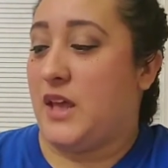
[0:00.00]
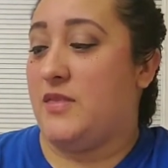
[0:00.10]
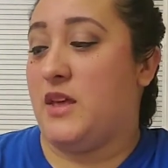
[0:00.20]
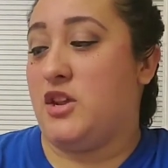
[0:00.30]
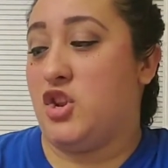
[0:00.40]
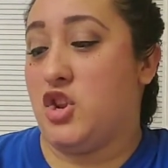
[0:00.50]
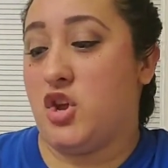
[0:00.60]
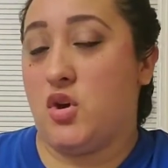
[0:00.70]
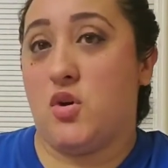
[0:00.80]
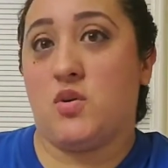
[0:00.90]
And then
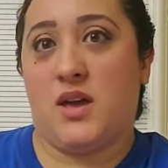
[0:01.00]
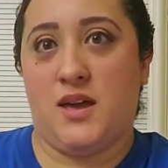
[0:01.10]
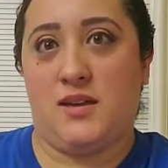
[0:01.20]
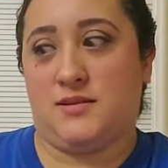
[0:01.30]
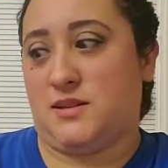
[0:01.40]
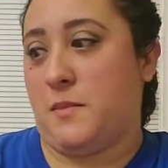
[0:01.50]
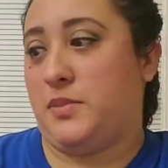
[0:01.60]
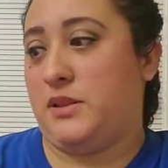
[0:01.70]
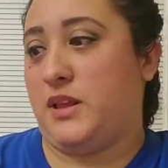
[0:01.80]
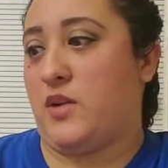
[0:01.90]
no cake is
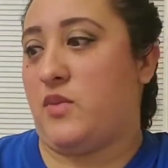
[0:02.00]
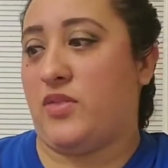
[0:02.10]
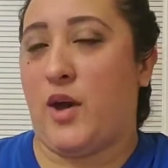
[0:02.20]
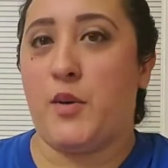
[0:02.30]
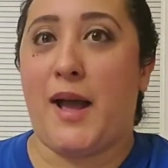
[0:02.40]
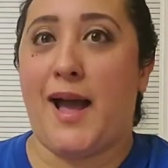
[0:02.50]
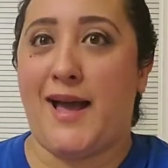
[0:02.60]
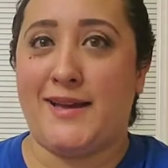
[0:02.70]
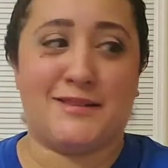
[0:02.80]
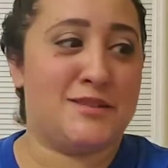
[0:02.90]
complete without
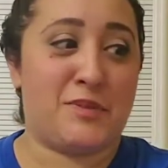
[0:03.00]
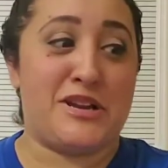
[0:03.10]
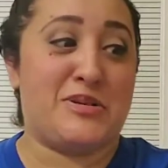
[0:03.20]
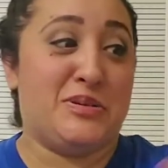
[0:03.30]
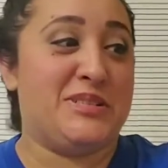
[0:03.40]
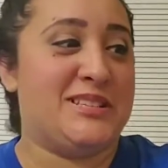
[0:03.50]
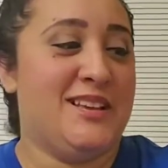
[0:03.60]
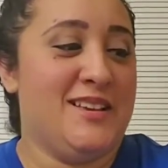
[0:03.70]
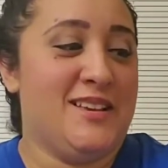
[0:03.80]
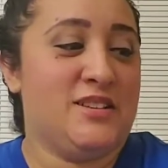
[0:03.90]
sprinkles.
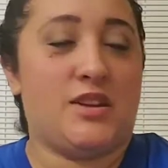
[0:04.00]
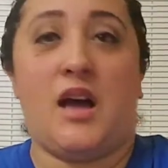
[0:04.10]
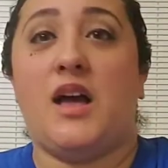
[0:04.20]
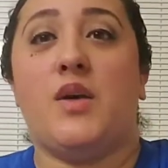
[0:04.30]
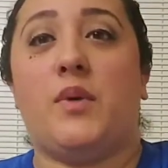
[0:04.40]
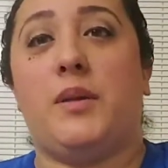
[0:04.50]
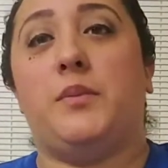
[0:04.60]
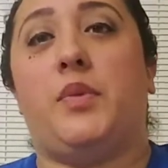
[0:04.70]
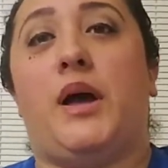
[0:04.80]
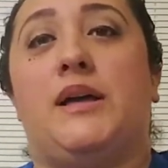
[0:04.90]
So I
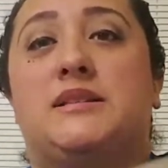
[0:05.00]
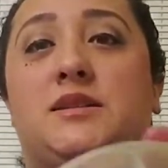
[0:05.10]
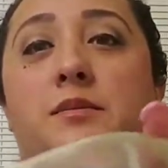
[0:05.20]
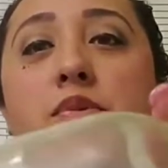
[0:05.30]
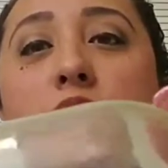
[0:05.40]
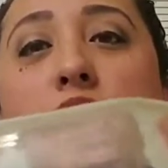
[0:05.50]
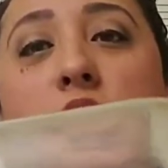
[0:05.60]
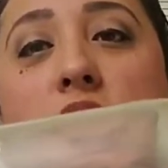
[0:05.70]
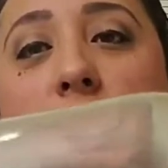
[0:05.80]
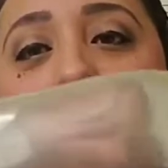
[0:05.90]
went and bought some
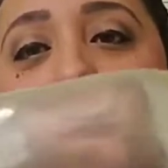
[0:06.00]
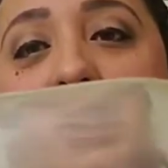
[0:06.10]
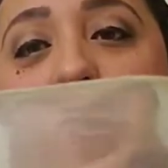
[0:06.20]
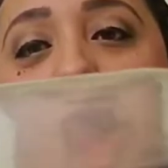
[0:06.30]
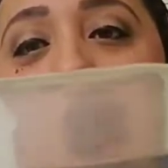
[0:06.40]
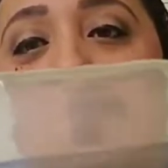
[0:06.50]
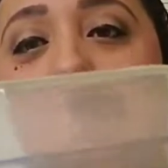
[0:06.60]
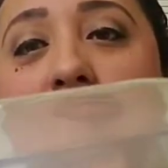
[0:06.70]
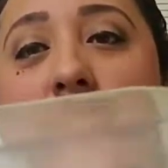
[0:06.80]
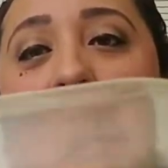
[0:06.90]
blue and gold
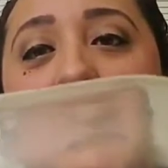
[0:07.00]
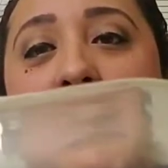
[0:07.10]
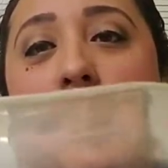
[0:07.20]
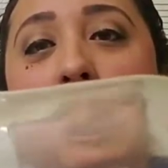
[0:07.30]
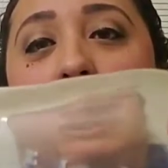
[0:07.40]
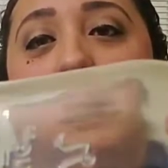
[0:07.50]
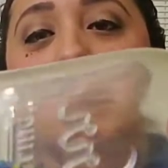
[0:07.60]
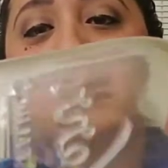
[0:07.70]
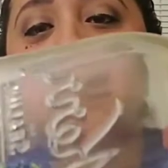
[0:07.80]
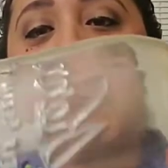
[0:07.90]
sprinkles, mixed them
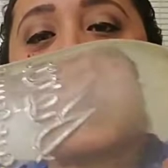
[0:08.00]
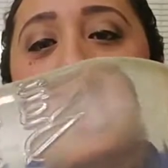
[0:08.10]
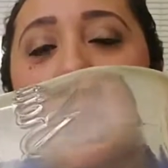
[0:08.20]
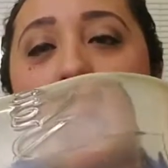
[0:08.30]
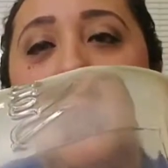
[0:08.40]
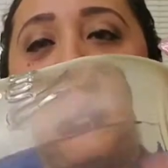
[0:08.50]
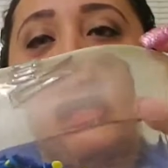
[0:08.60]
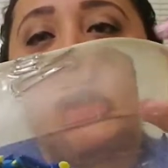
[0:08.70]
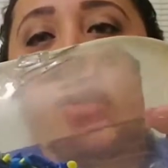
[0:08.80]
all together, and we're gonna